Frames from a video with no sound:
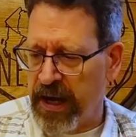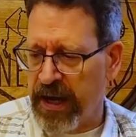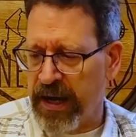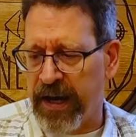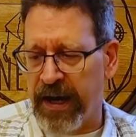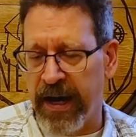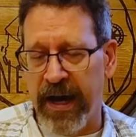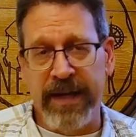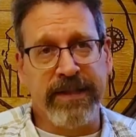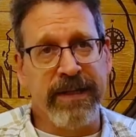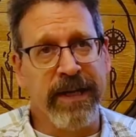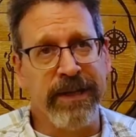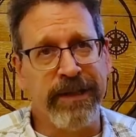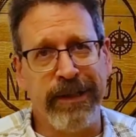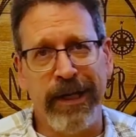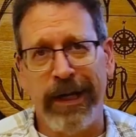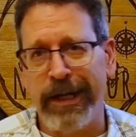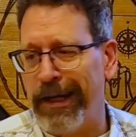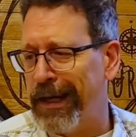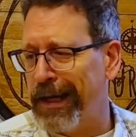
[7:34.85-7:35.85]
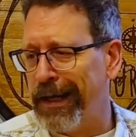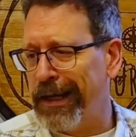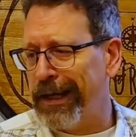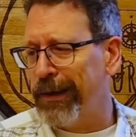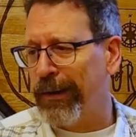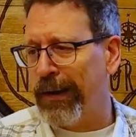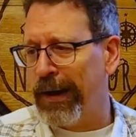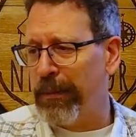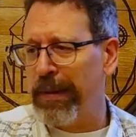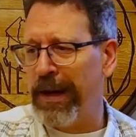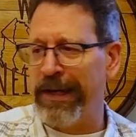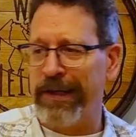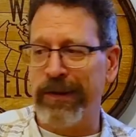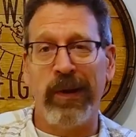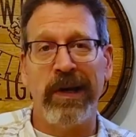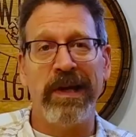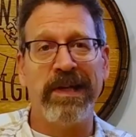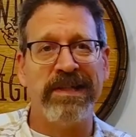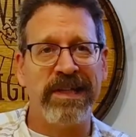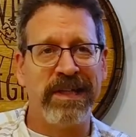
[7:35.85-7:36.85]
As I said, you know, I paid
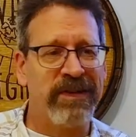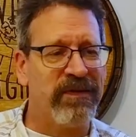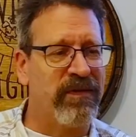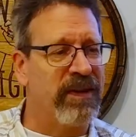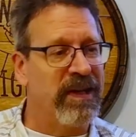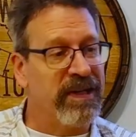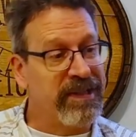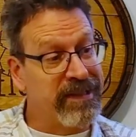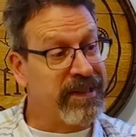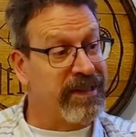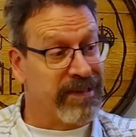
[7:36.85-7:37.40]
26 for this,